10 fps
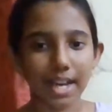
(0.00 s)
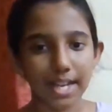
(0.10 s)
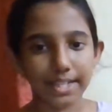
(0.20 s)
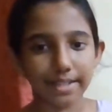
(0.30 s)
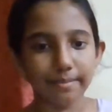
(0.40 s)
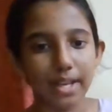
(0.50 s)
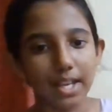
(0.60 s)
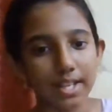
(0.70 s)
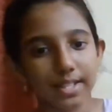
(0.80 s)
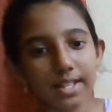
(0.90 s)
item
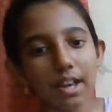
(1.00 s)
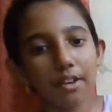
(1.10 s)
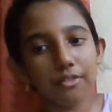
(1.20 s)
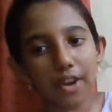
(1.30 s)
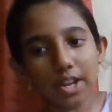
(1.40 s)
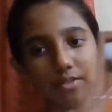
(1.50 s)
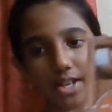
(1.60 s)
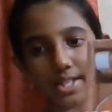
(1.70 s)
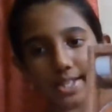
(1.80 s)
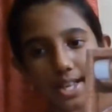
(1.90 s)
is
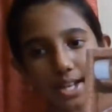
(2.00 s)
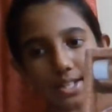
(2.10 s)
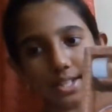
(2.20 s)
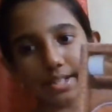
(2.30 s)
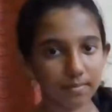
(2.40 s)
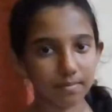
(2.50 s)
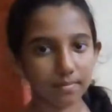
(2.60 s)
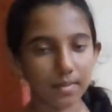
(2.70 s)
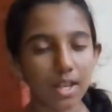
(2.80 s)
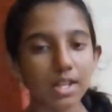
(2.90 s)
fragrance set.
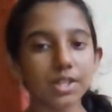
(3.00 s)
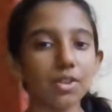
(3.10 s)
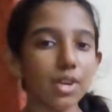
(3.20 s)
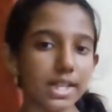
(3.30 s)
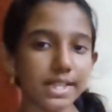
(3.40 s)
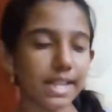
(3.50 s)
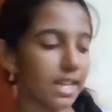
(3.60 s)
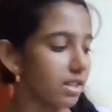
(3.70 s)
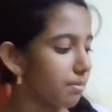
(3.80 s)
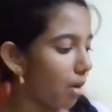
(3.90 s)
So
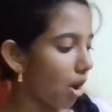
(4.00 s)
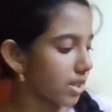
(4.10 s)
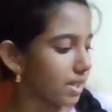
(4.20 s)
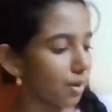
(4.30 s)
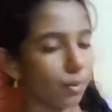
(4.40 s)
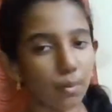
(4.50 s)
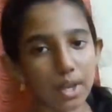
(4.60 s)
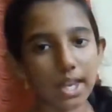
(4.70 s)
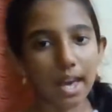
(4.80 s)
inside the box uh, we